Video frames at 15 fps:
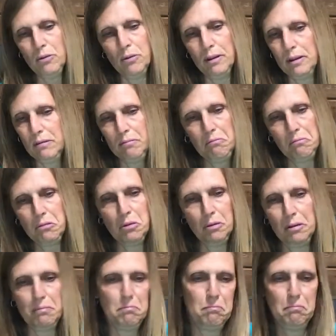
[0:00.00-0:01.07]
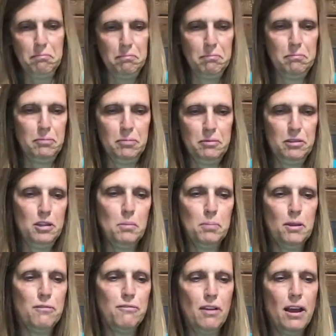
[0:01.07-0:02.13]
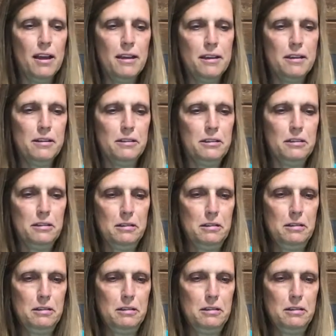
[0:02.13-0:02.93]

can simplify it.